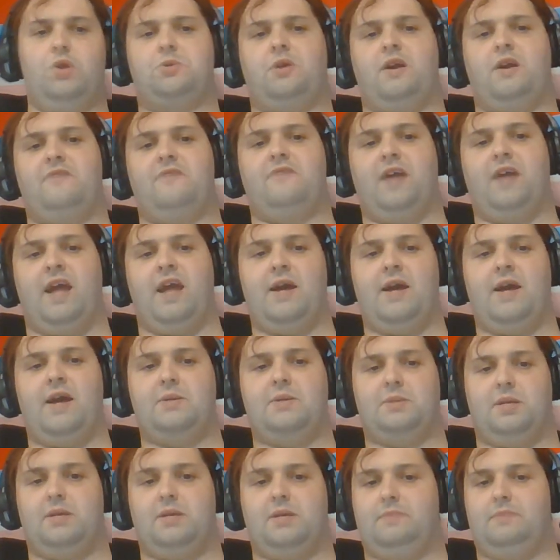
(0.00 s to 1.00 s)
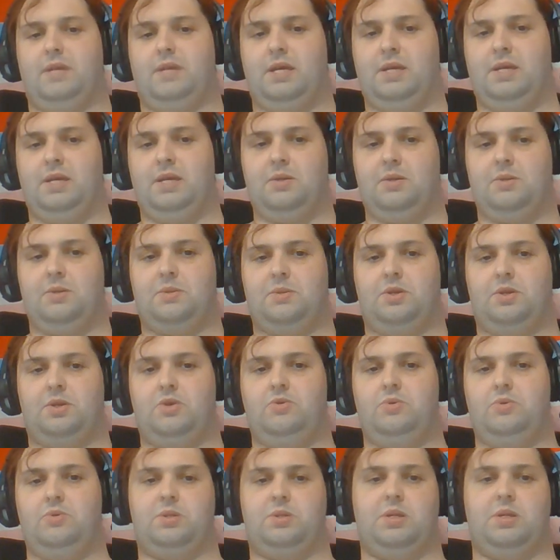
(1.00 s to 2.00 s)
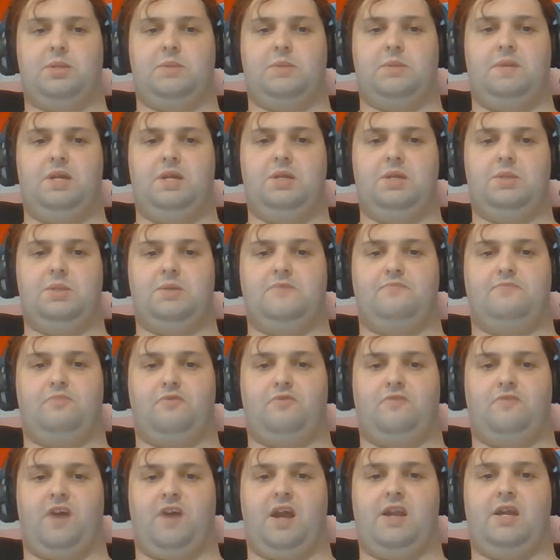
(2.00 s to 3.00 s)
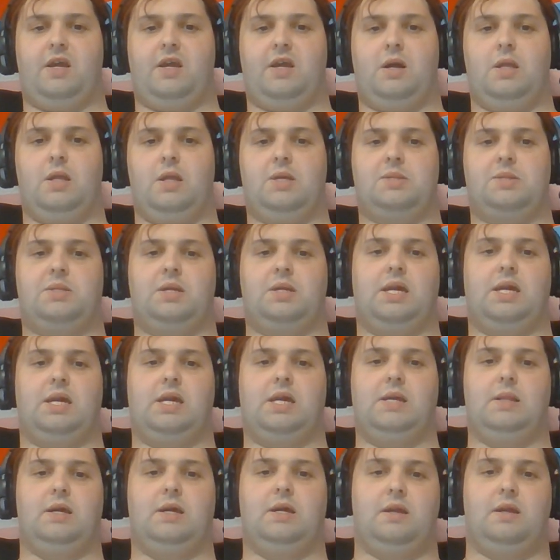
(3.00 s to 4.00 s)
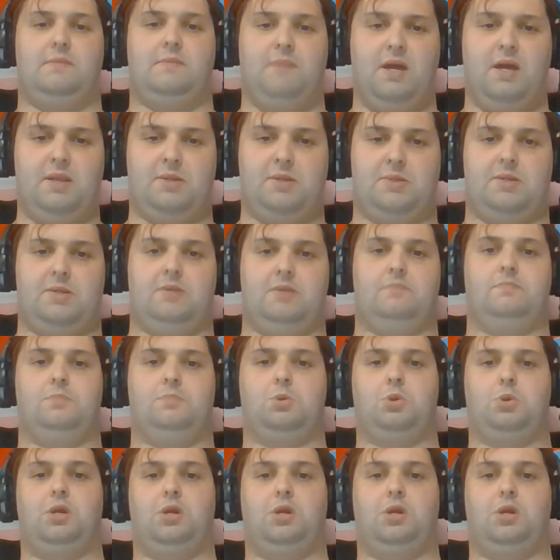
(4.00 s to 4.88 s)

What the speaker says: Witchcraft has and is used as a means of providing holistic healing and medicine,